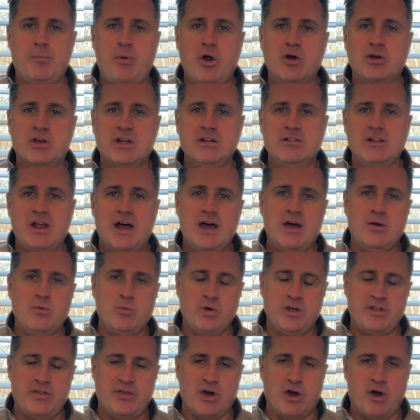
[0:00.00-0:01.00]
parking lot
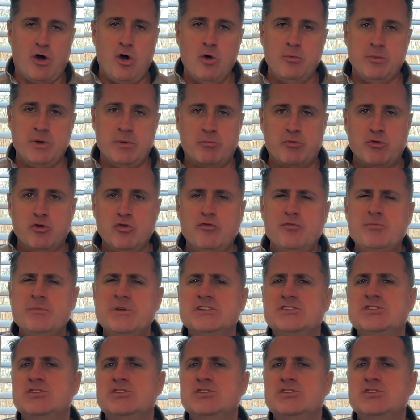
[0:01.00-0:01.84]
with a home improvement